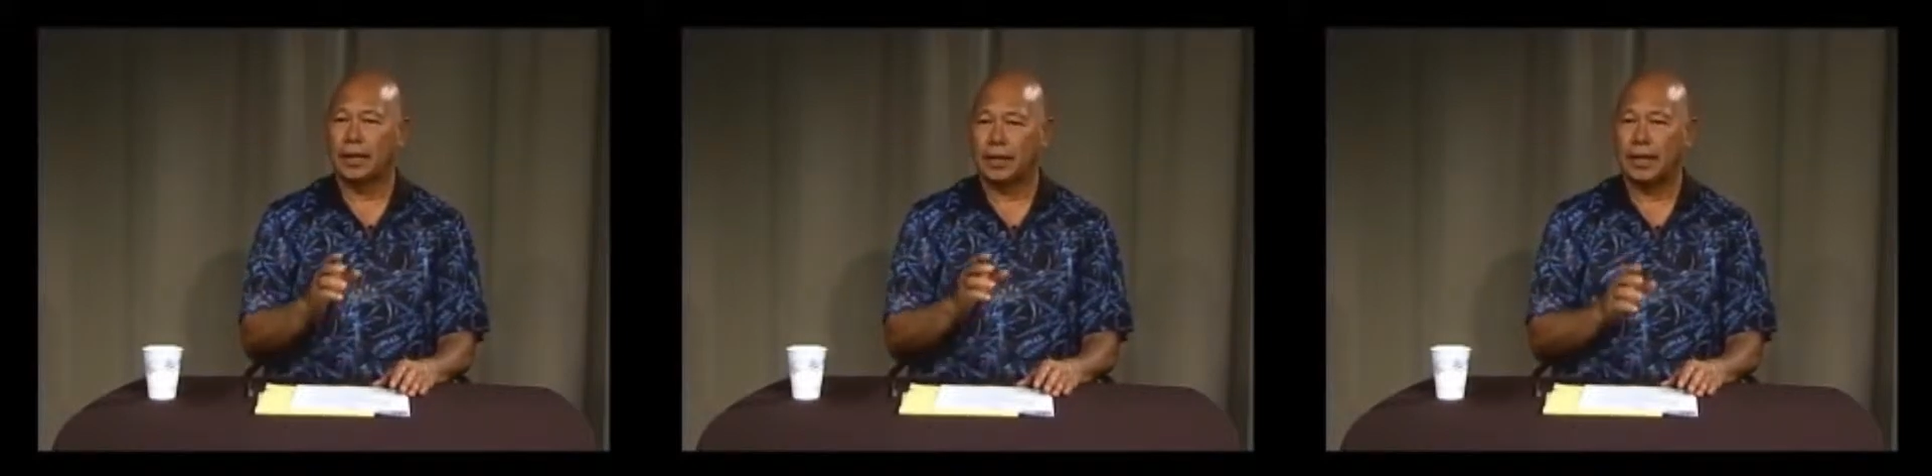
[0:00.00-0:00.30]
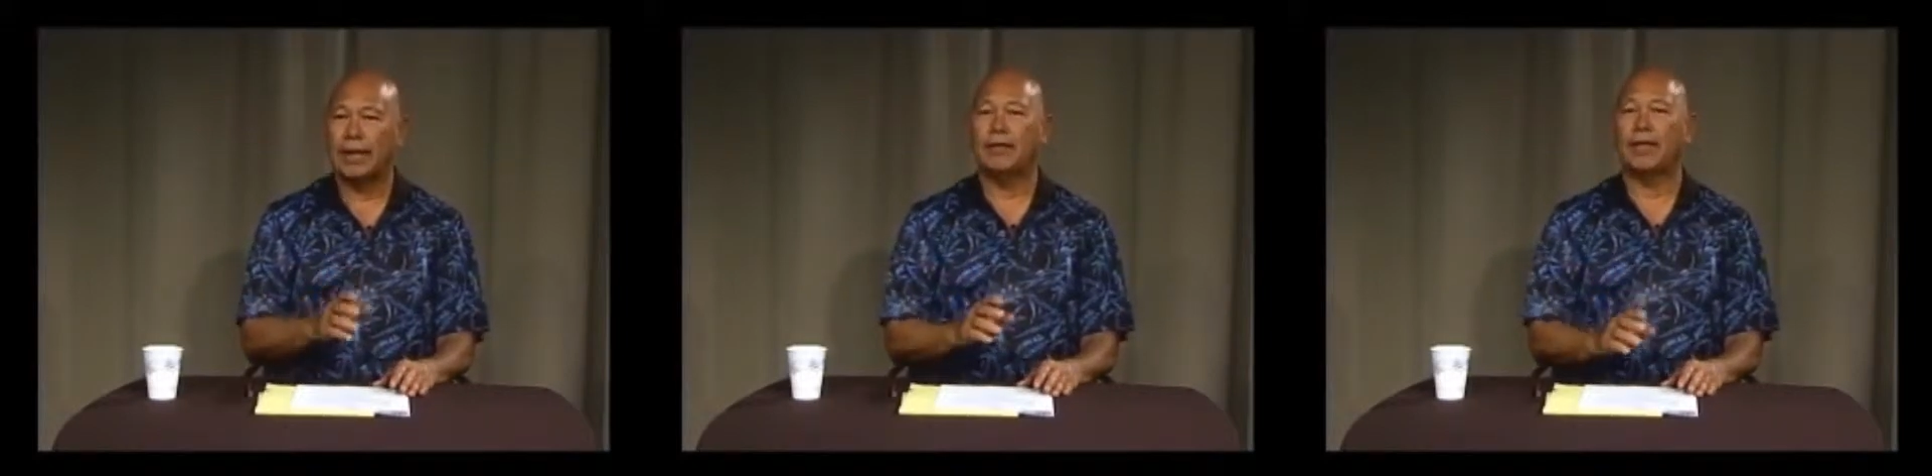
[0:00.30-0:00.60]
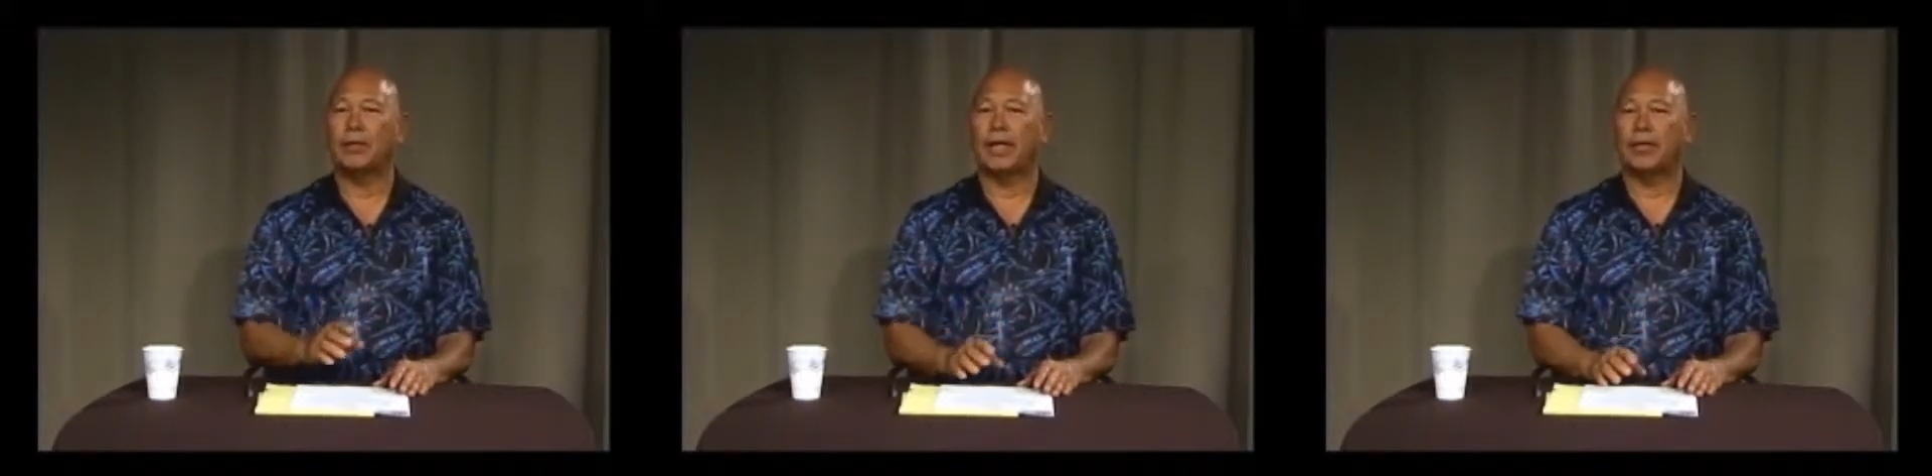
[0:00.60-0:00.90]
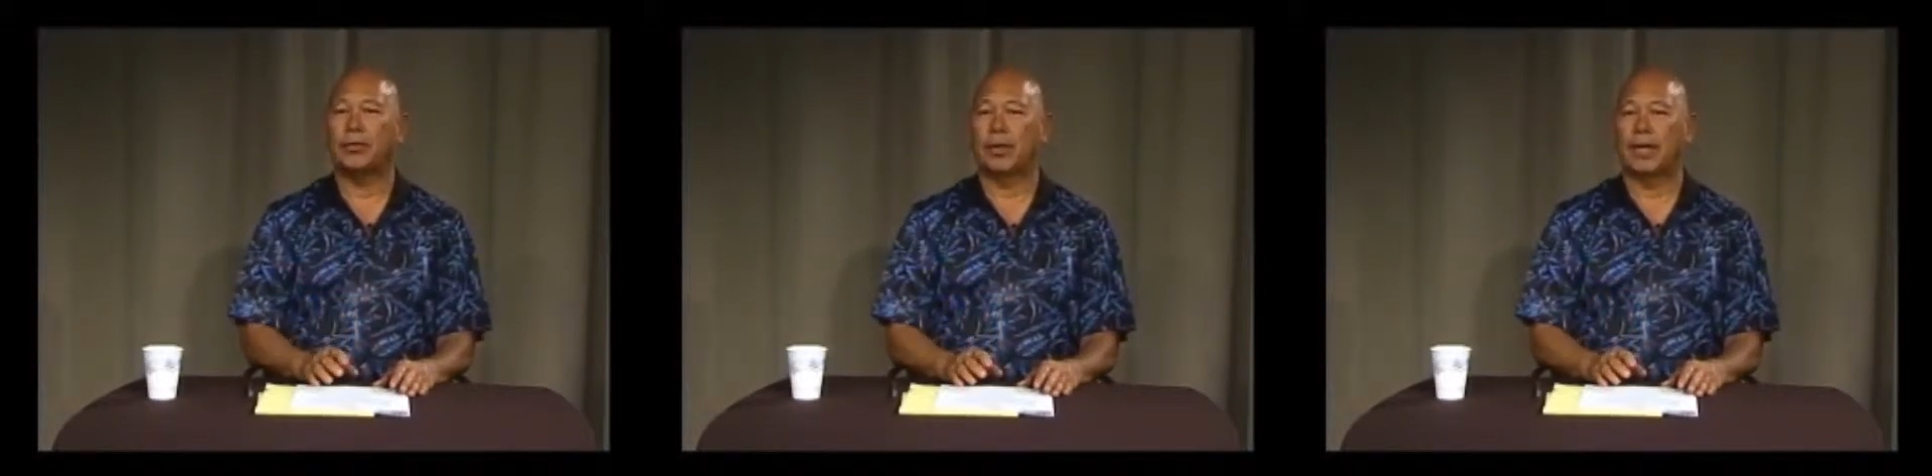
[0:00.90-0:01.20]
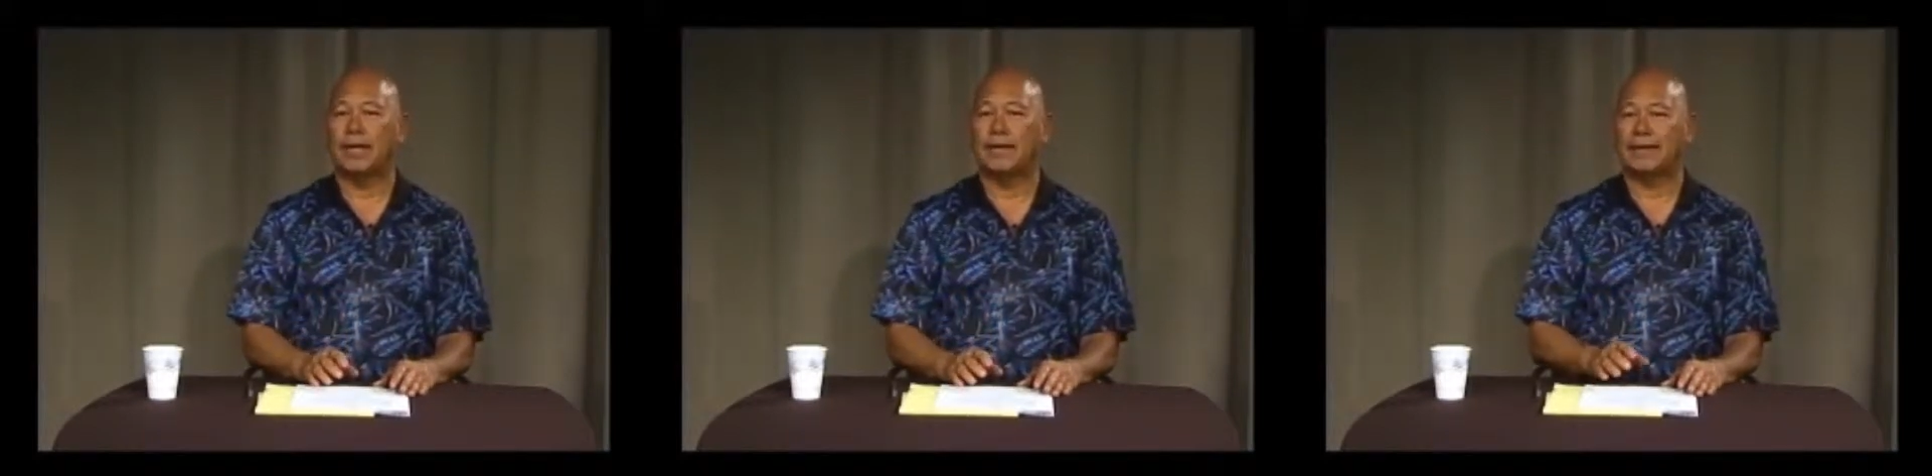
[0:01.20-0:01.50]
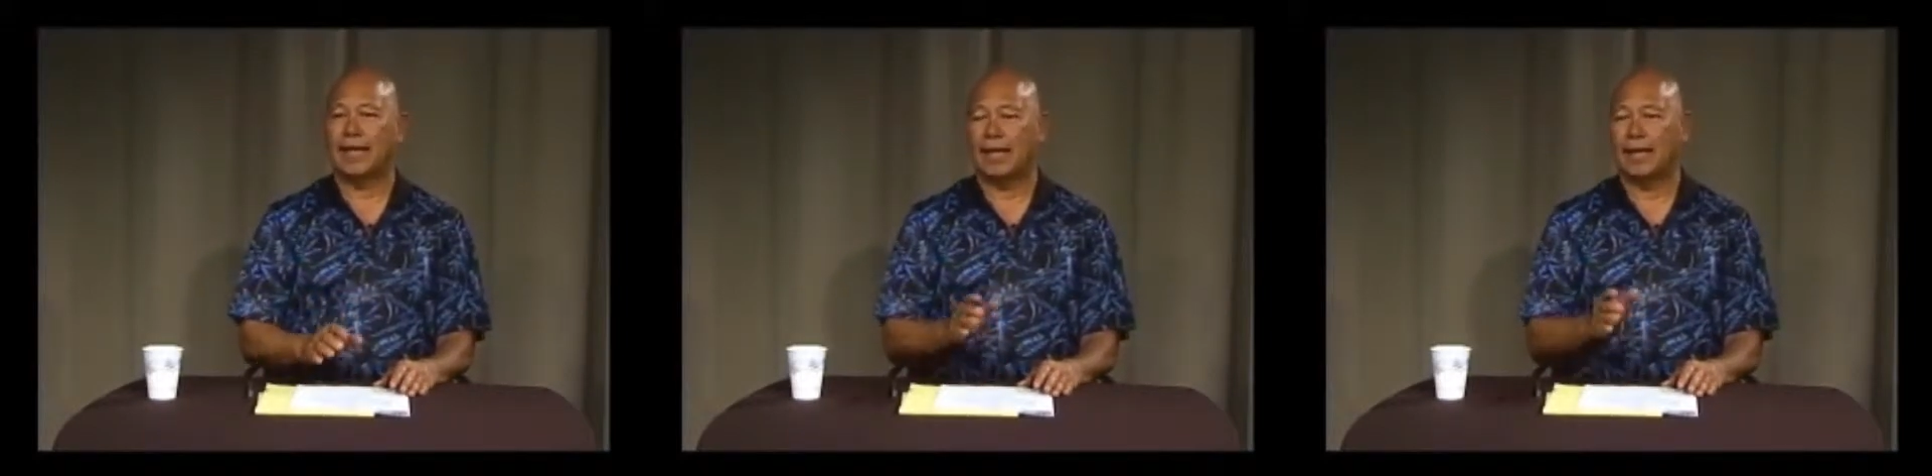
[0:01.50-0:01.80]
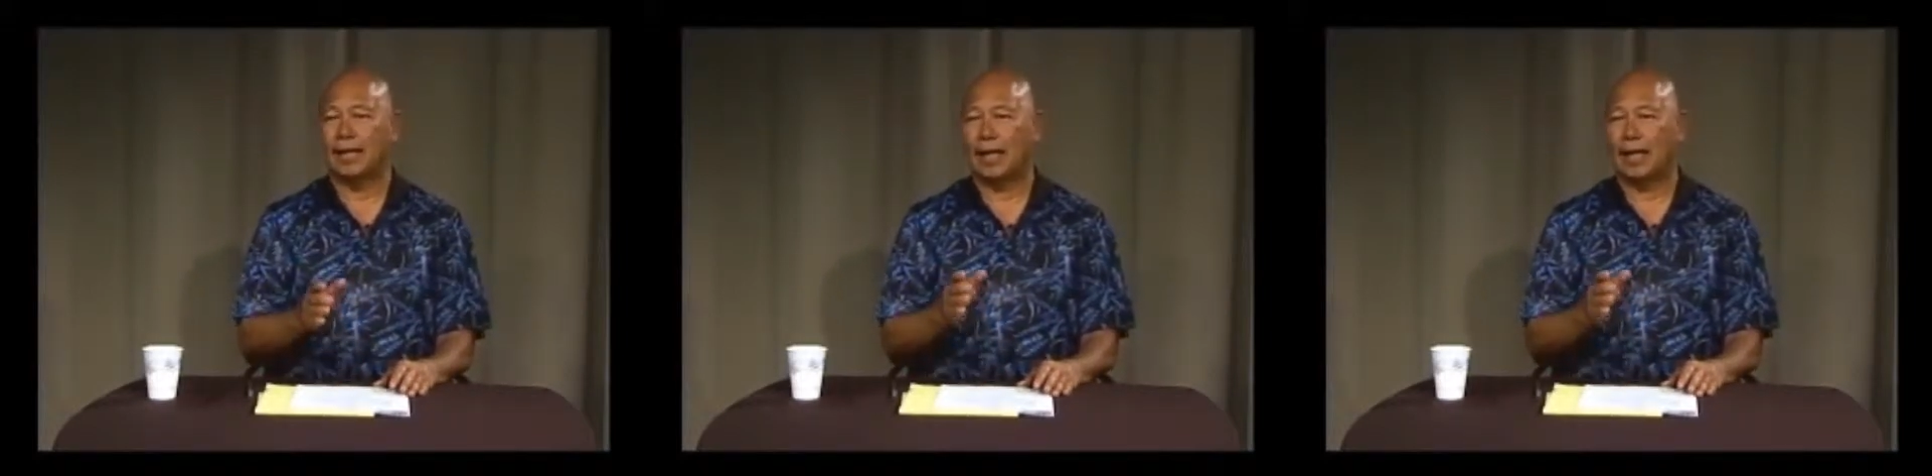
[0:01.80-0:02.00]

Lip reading: Native Hawaiian rights and